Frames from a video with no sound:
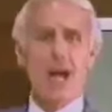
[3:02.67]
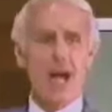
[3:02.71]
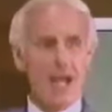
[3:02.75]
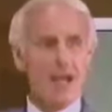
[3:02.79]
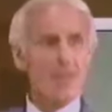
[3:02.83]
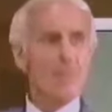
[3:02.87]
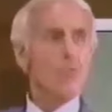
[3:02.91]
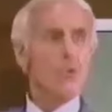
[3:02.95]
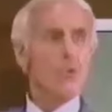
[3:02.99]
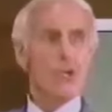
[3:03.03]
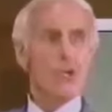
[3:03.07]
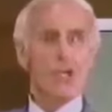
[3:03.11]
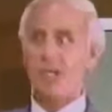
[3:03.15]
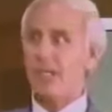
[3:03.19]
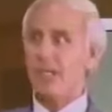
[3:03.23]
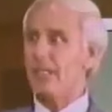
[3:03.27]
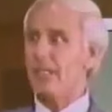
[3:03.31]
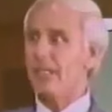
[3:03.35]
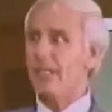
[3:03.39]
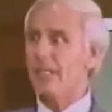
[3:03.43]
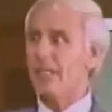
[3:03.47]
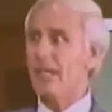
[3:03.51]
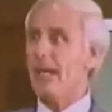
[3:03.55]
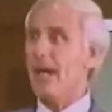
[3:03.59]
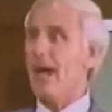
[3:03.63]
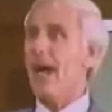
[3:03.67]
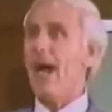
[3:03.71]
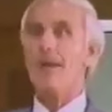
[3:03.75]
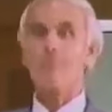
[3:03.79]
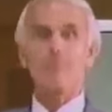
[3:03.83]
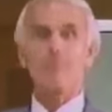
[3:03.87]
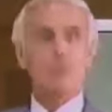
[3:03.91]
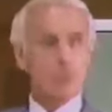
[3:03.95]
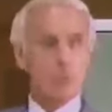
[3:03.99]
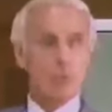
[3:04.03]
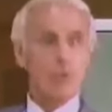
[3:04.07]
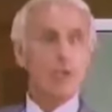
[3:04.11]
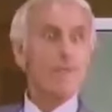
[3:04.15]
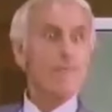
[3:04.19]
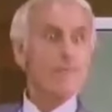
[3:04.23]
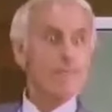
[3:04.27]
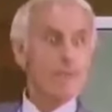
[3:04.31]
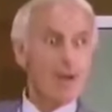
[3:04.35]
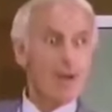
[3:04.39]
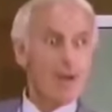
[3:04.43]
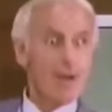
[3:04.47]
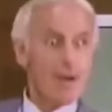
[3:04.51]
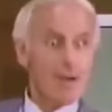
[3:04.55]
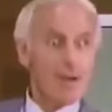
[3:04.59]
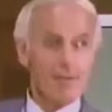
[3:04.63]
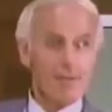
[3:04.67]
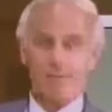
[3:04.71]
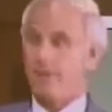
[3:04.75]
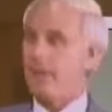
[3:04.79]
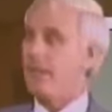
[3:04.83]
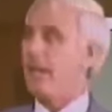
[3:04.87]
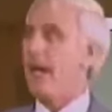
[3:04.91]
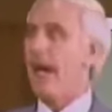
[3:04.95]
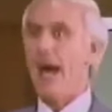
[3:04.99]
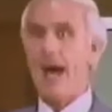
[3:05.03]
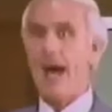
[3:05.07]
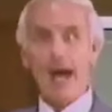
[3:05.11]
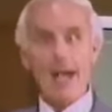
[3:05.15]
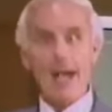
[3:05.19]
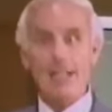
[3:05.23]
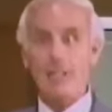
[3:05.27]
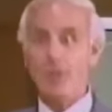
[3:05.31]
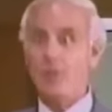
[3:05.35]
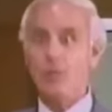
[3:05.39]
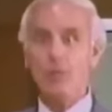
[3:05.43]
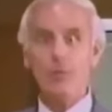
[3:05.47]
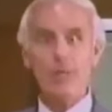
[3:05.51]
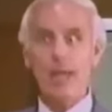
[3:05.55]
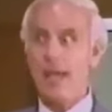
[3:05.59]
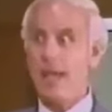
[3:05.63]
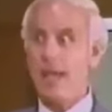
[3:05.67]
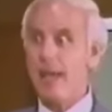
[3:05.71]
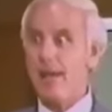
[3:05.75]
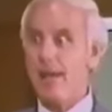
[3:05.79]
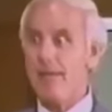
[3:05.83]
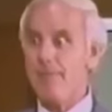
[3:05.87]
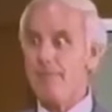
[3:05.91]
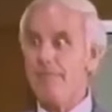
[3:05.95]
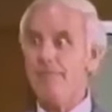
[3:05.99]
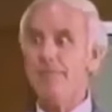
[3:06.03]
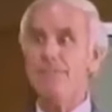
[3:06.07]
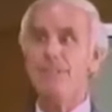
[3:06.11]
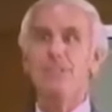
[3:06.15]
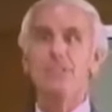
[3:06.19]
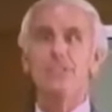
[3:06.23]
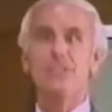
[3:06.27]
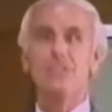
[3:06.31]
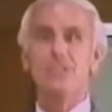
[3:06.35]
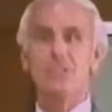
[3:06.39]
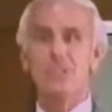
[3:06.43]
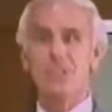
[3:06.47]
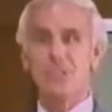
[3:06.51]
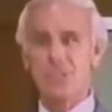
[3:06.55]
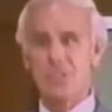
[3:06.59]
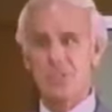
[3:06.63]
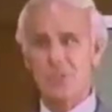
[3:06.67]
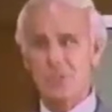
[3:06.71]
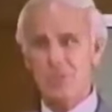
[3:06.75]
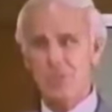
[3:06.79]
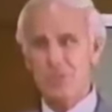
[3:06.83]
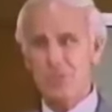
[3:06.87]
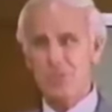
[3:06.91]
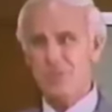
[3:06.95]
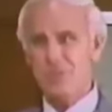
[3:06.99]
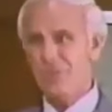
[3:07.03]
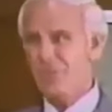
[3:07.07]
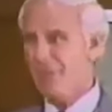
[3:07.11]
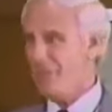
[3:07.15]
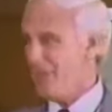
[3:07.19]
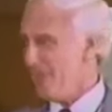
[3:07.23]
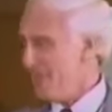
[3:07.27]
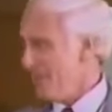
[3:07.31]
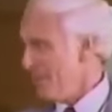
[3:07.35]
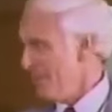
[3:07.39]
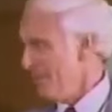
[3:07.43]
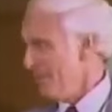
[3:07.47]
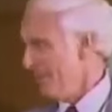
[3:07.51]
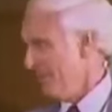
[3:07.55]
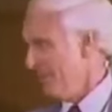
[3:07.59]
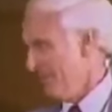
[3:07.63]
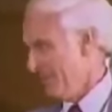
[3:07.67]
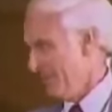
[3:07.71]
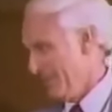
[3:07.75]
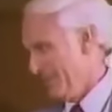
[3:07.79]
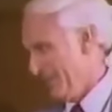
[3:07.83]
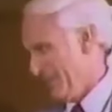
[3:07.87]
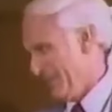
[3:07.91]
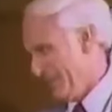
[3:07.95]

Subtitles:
I'm working, I'm 25, I don't have $2.